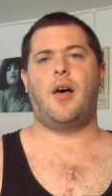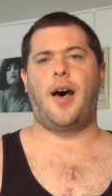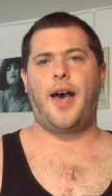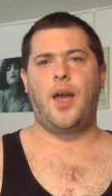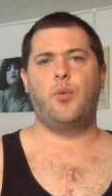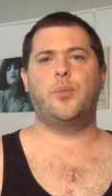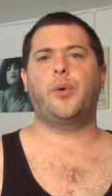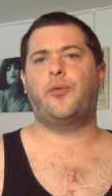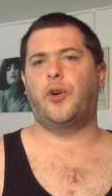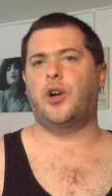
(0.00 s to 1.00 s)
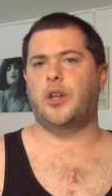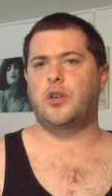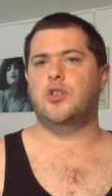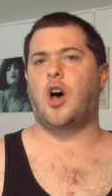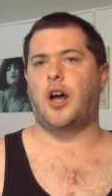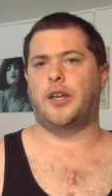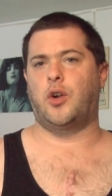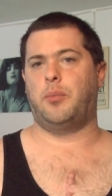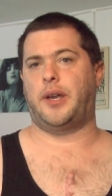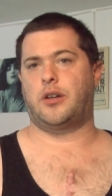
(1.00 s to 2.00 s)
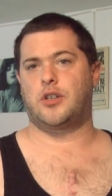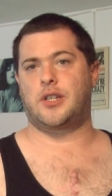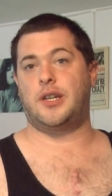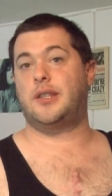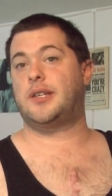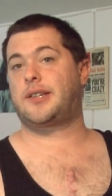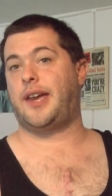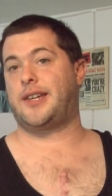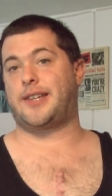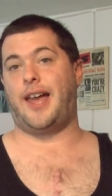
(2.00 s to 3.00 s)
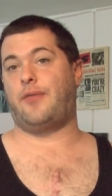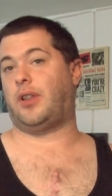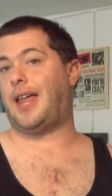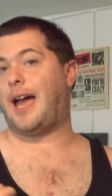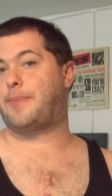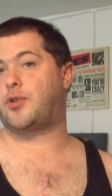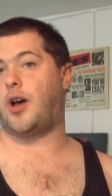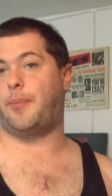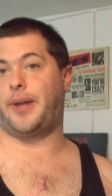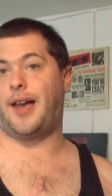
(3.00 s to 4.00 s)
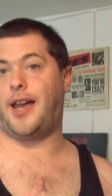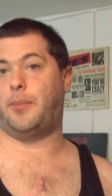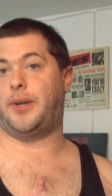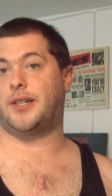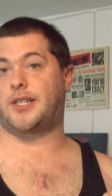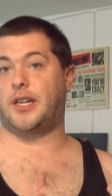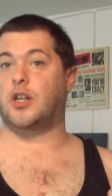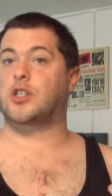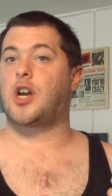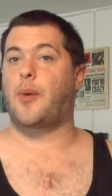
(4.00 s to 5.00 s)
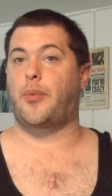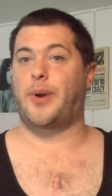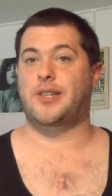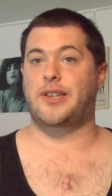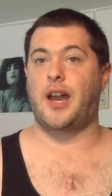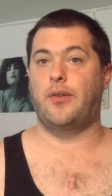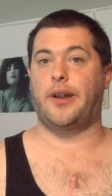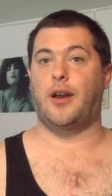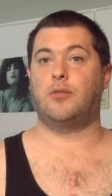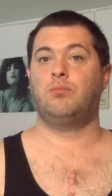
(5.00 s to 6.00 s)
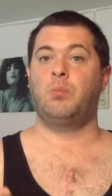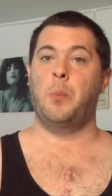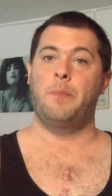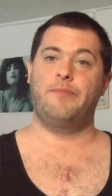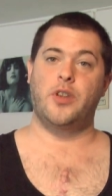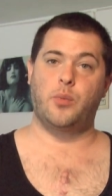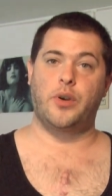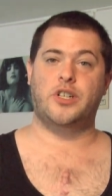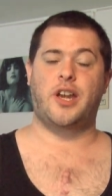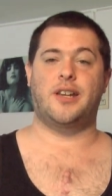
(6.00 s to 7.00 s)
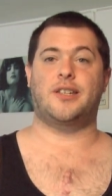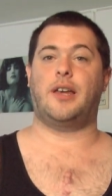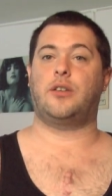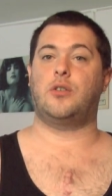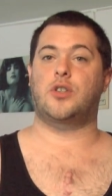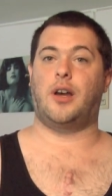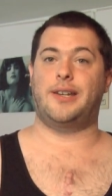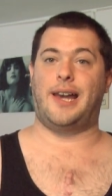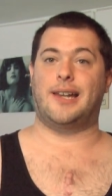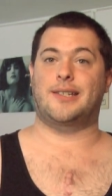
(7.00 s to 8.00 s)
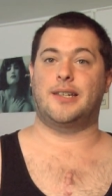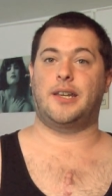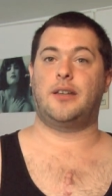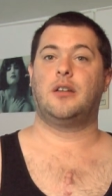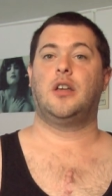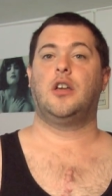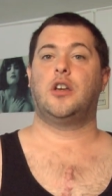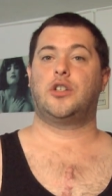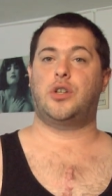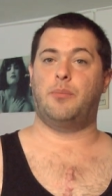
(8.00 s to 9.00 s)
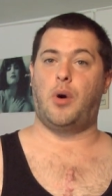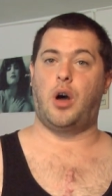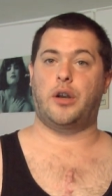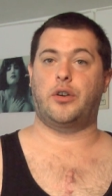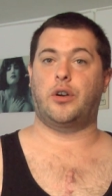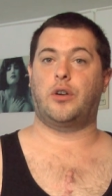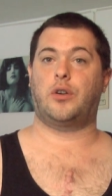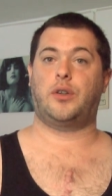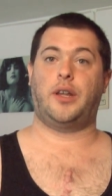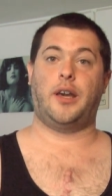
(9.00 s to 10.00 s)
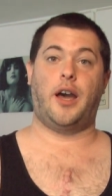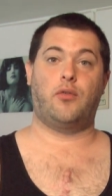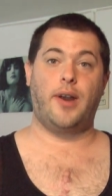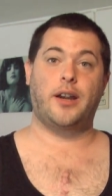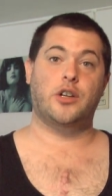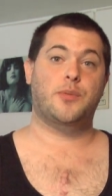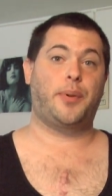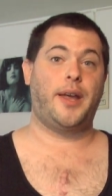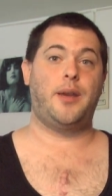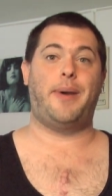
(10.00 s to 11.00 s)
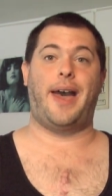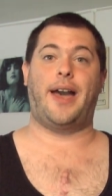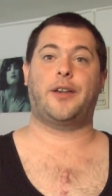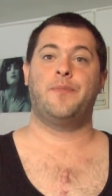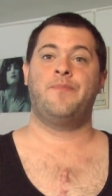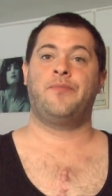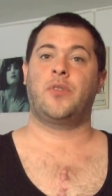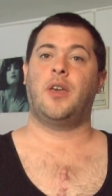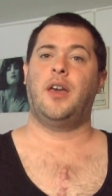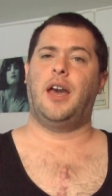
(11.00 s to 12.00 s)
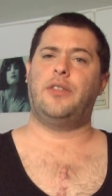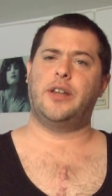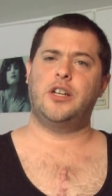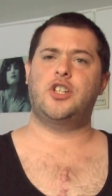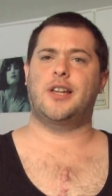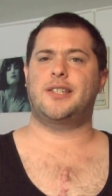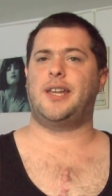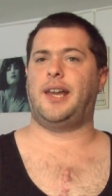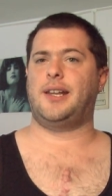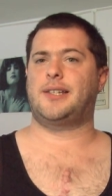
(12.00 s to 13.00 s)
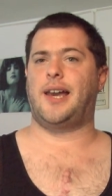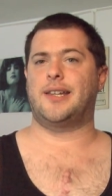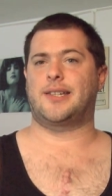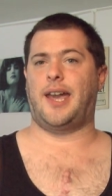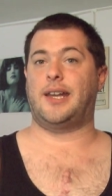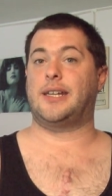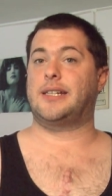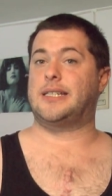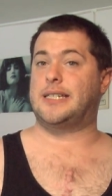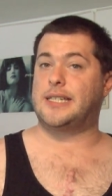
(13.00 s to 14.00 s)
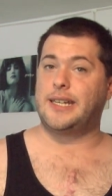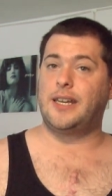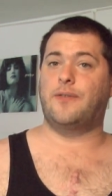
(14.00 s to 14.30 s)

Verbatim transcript: I would prefer to use audio meters. And in this case, I have a laptop behind me sitting on top of my stereo, in which case I'll use Audacity to monitor the uh, record's playback and then adjust the anti-skating and see